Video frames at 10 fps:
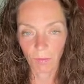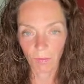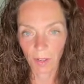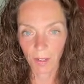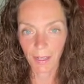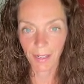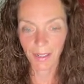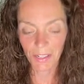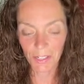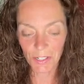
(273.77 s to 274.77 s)
Very
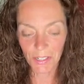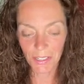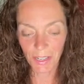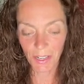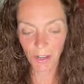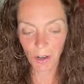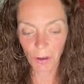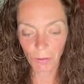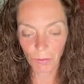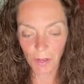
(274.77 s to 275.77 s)
interesting
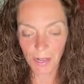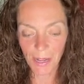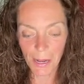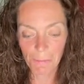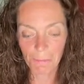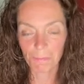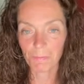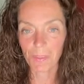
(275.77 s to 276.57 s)
reading.